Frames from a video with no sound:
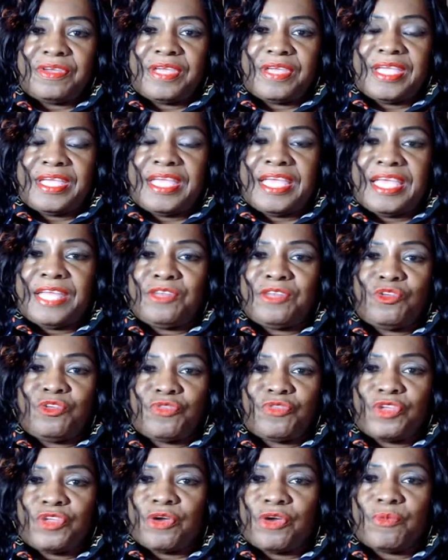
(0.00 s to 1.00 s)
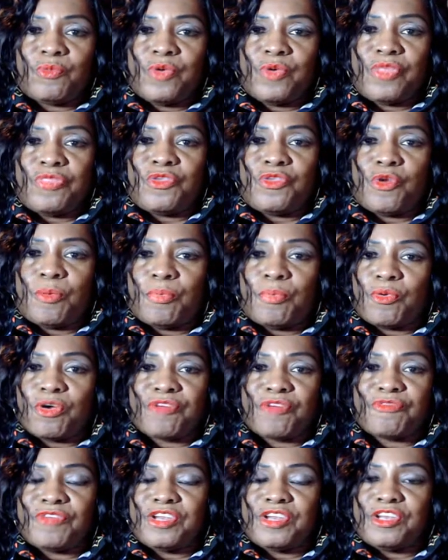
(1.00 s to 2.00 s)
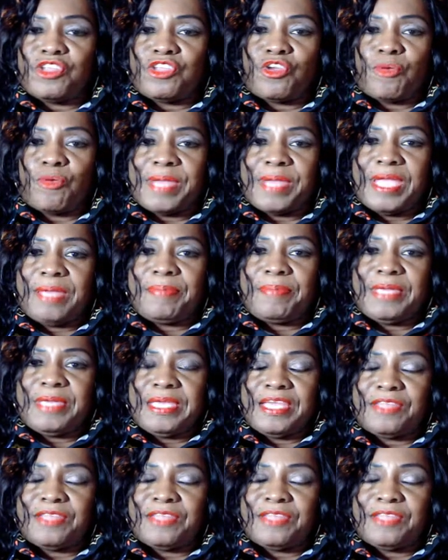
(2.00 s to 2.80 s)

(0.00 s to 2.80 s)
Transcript: and you're there with your boyfriend and your baby,